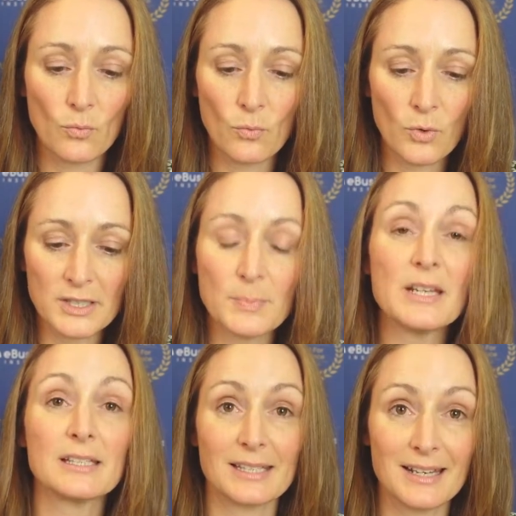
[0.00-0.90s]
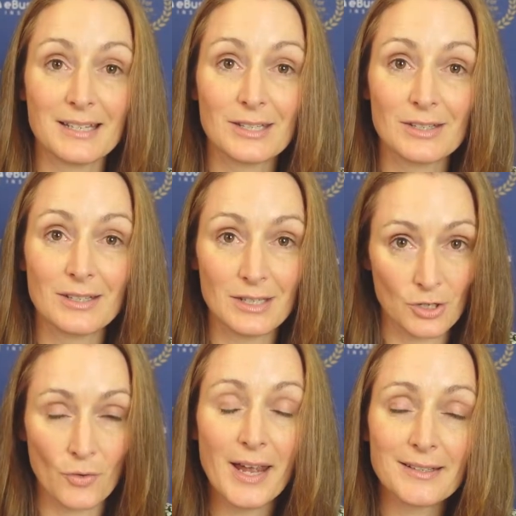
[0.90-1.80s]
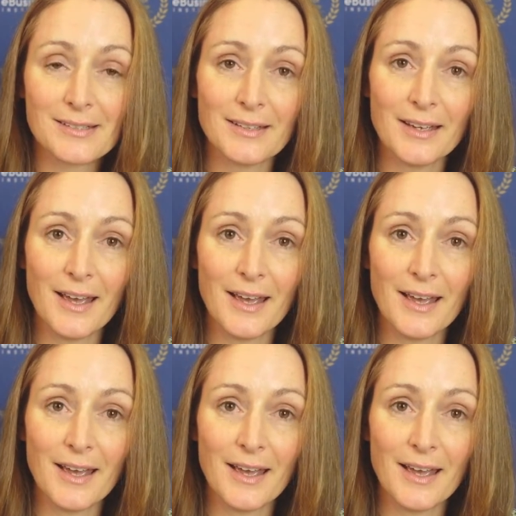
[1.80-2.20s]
what's being said is correct,